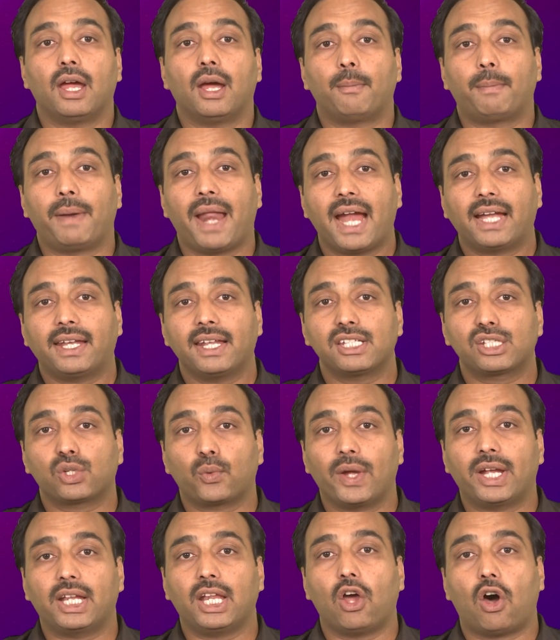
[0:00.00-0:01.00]
Practice
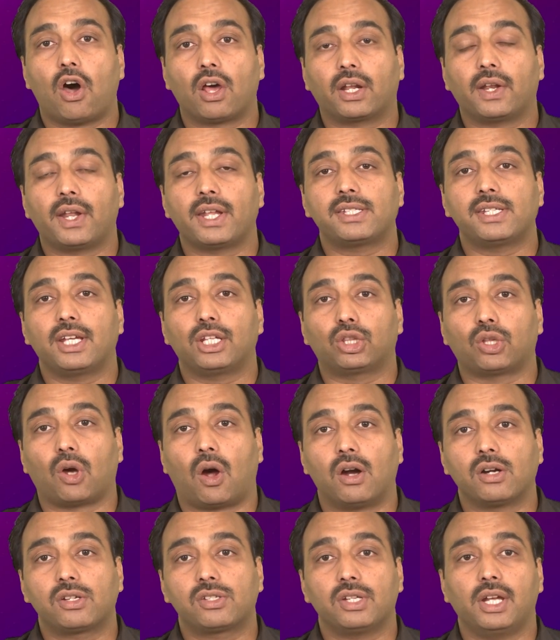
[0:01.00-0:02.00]
quickly organizing
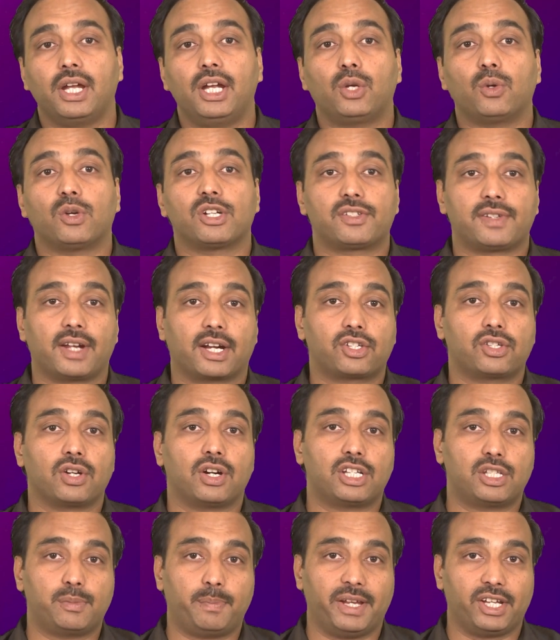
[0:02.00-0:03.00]
thoughts into a
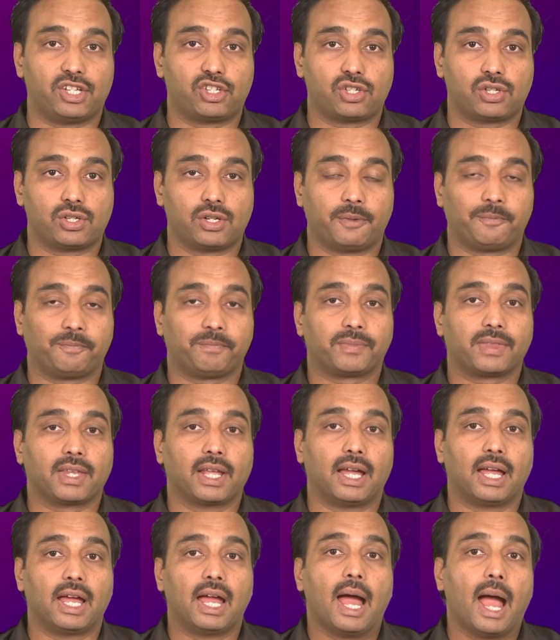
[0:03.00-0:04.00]
structured speech.
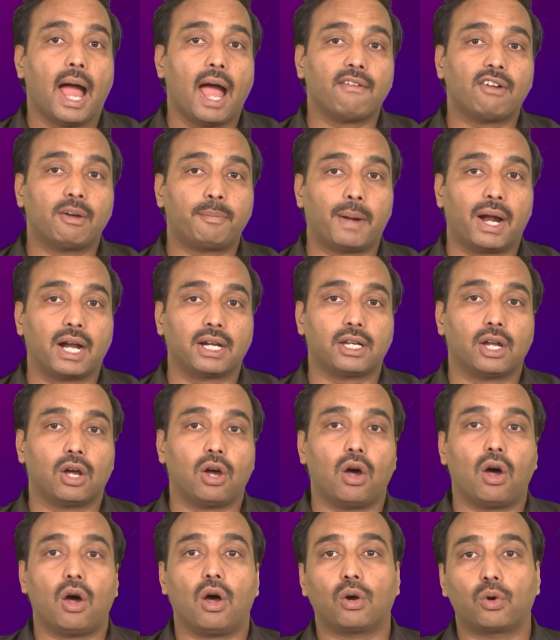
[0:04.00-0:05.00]
Have a partner
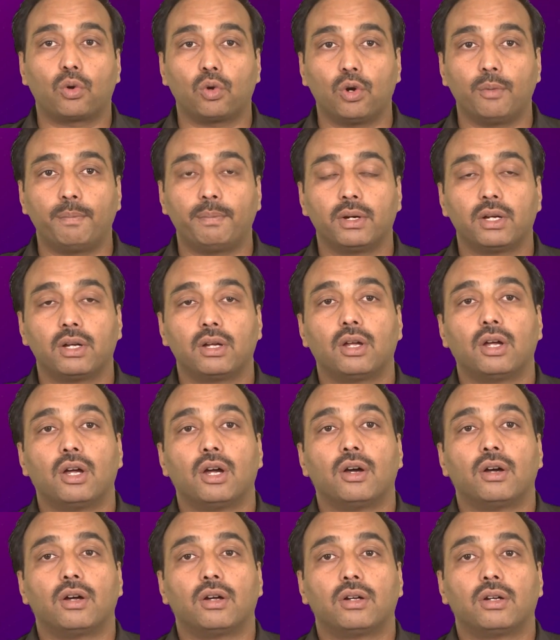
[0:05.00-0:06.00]
or group
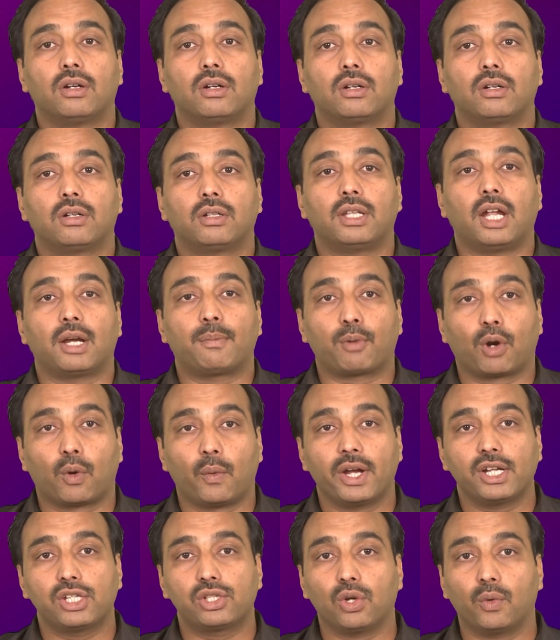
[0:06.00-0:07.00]
that
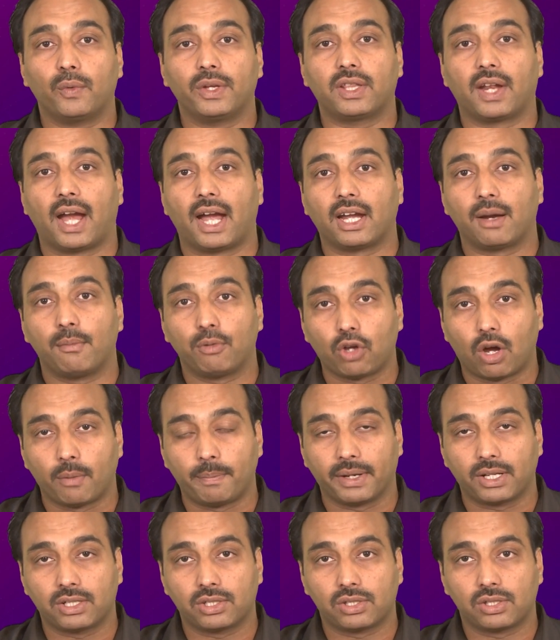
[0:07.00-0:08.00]
provides you with random
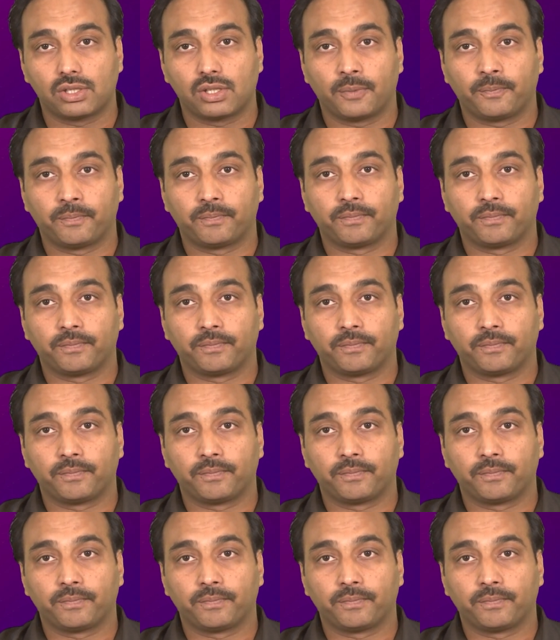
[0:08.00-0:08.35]
topics.